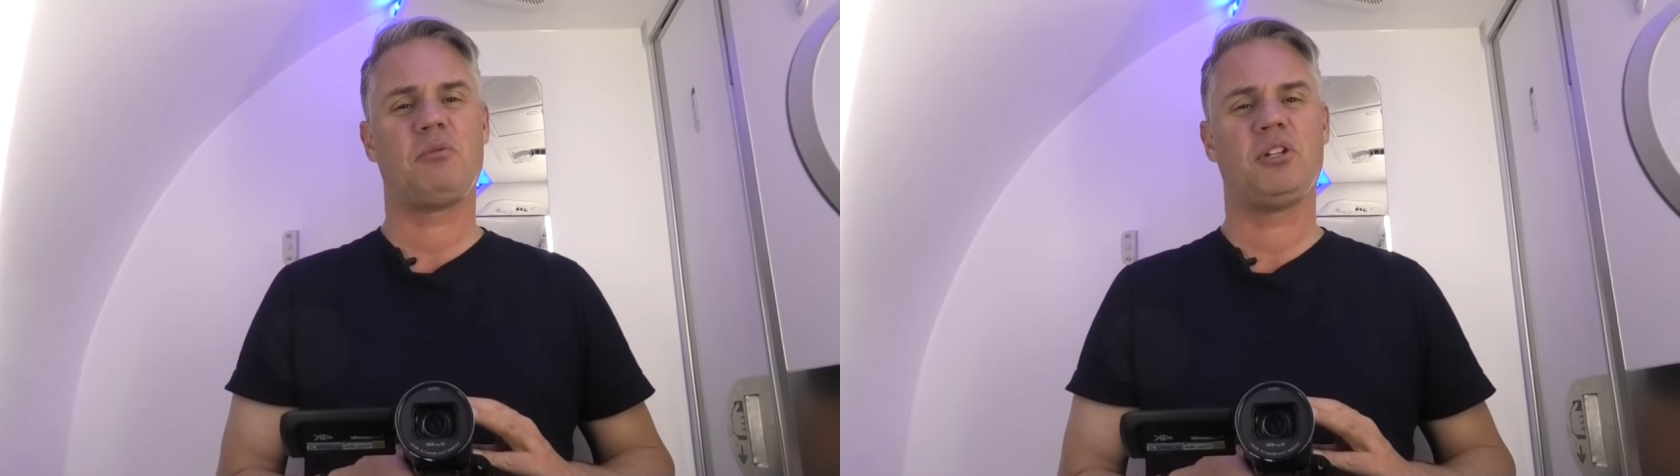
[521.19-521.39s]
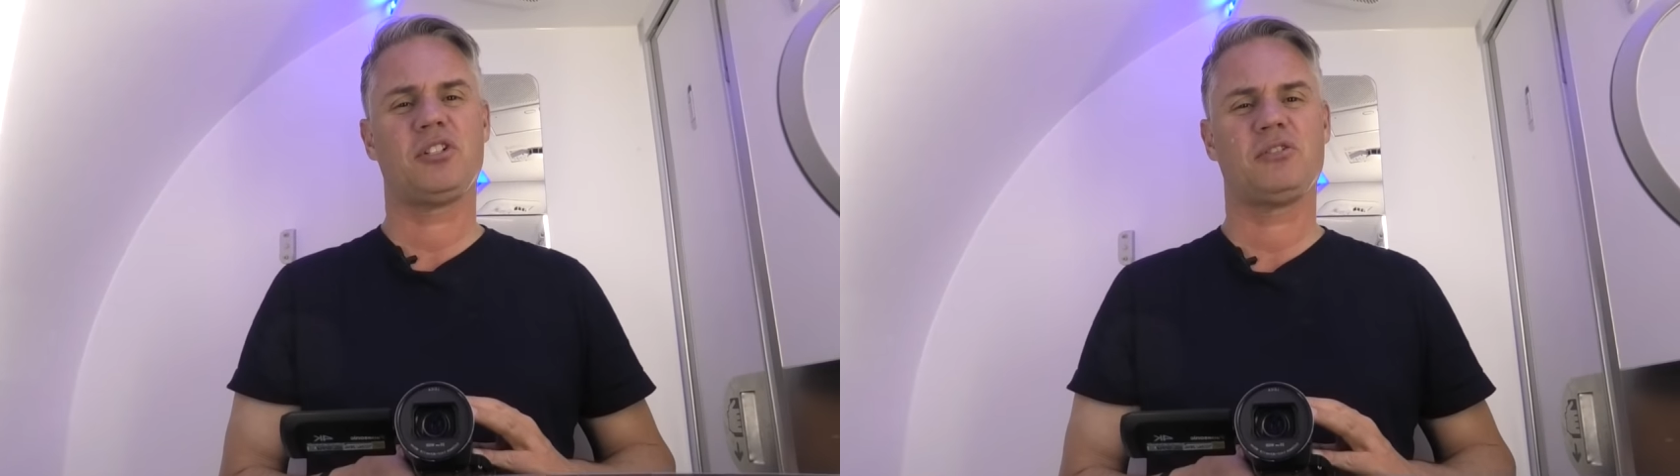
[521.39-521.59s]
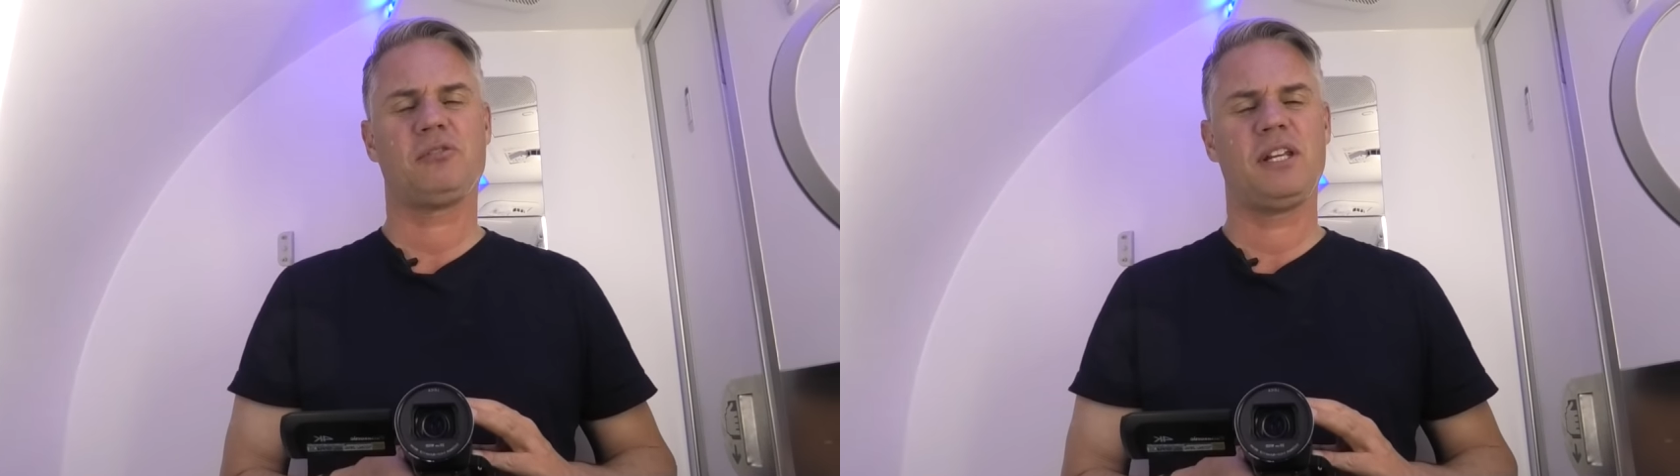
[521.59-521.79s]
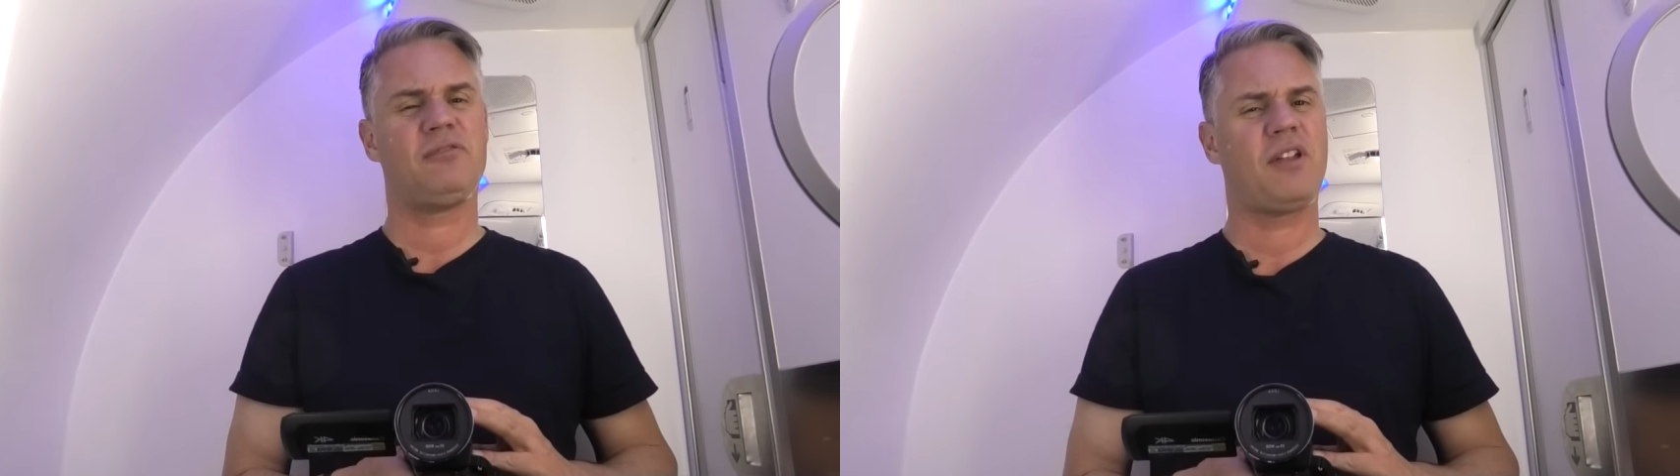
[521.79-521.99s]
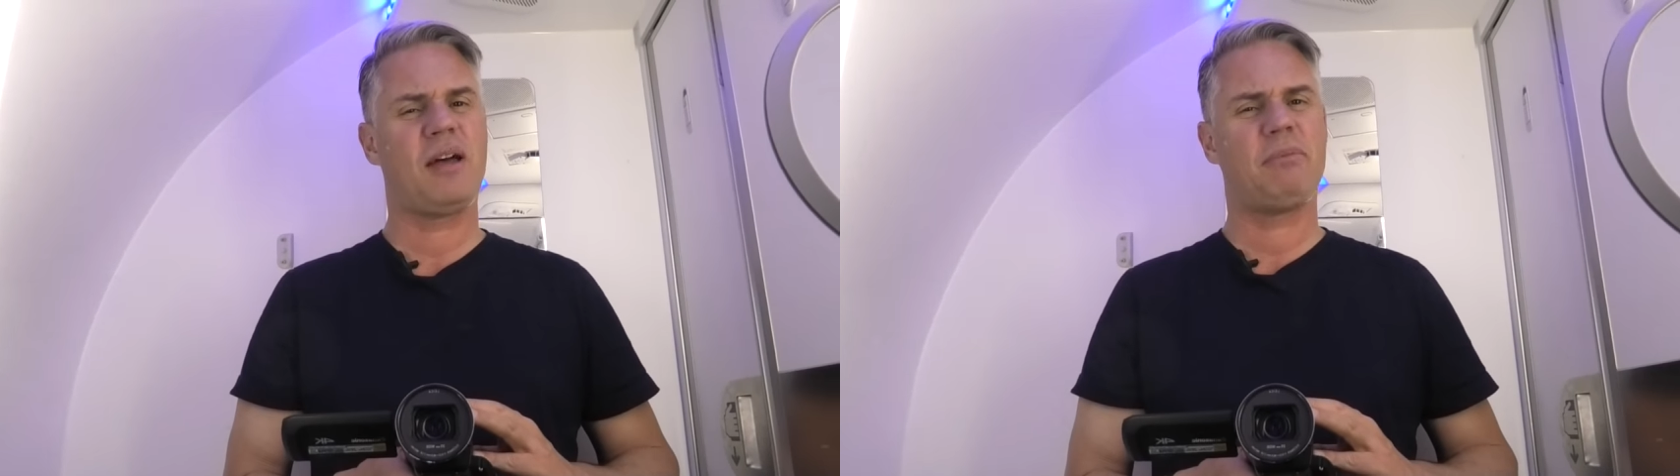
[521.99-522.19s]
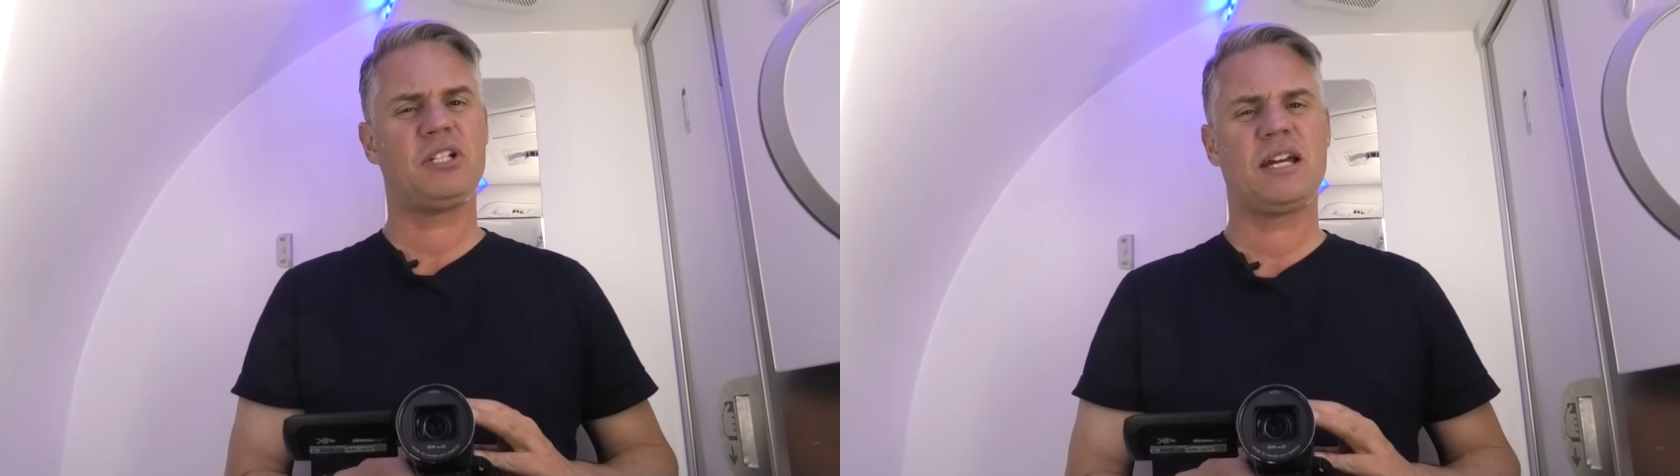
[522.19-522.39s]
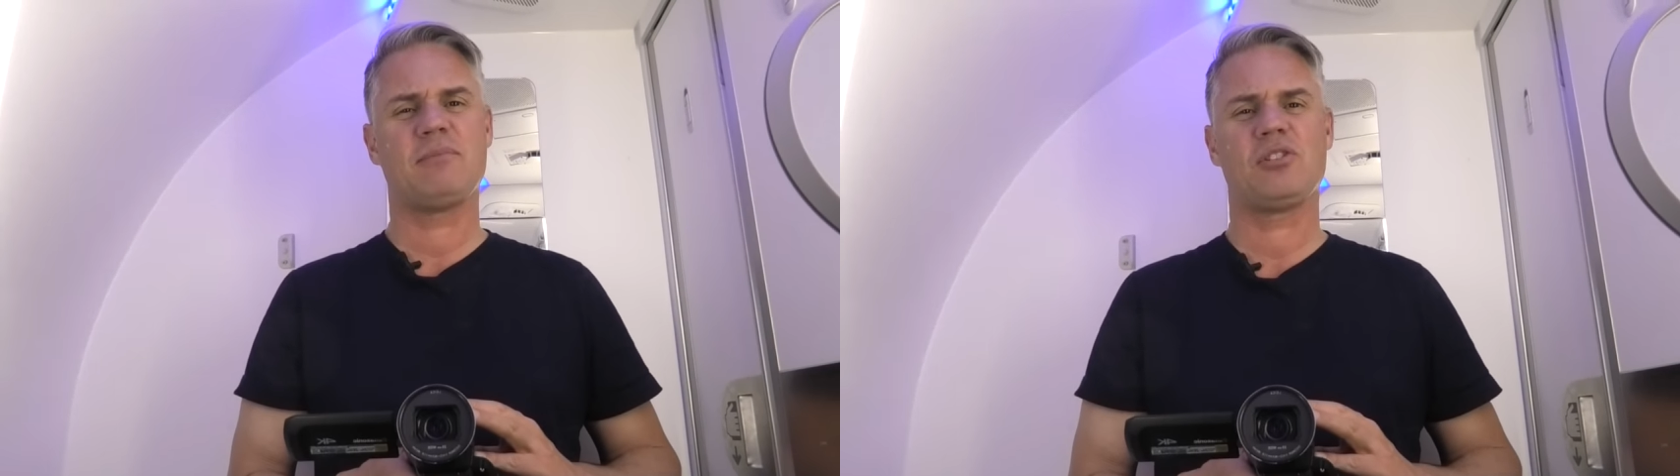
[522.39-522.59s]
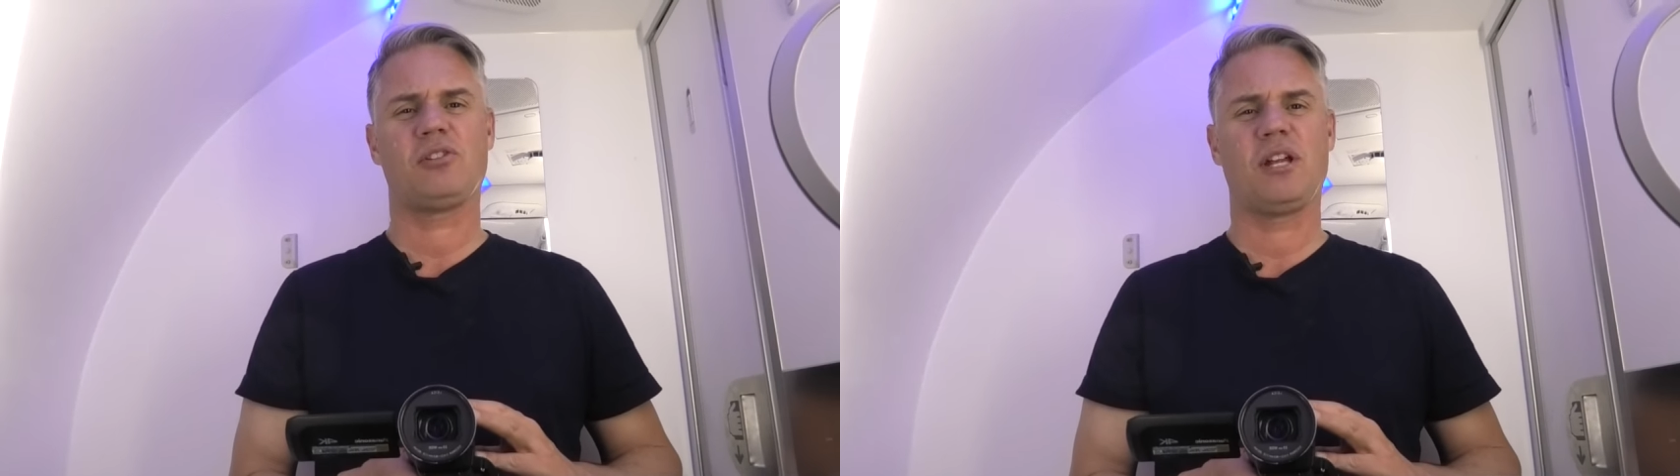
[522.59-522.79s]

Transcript: Qantas in-flight pyjamas look